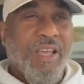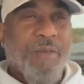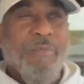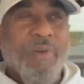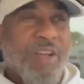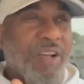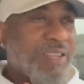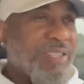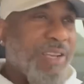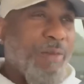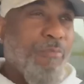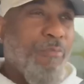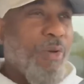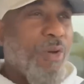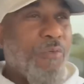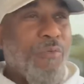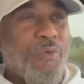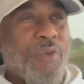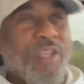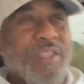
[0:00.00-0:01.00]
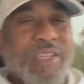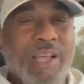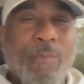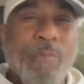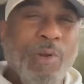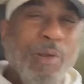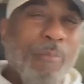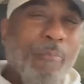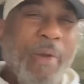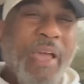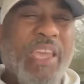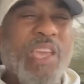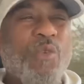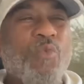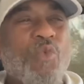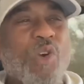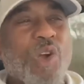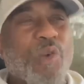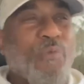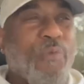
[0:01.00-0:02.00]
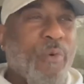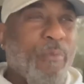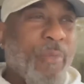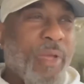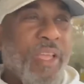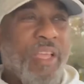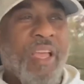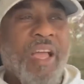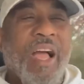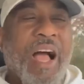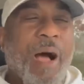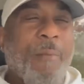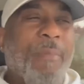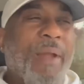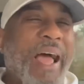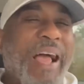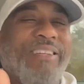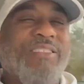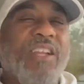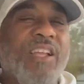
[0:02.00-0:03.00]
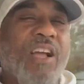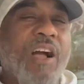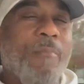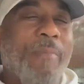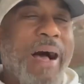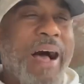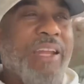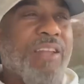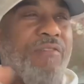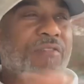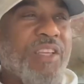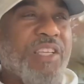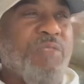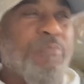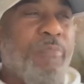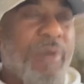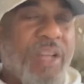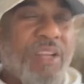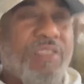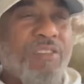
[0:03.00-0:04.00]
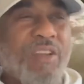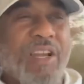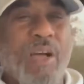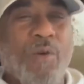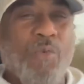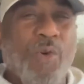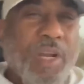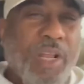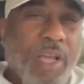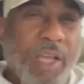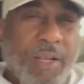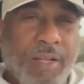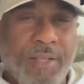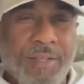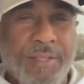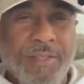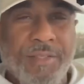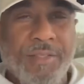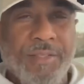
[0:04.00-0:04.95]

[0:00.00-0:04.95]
because I'm built for this, I'm going to make it work for me. I'm going to actually come out of this better than I went in.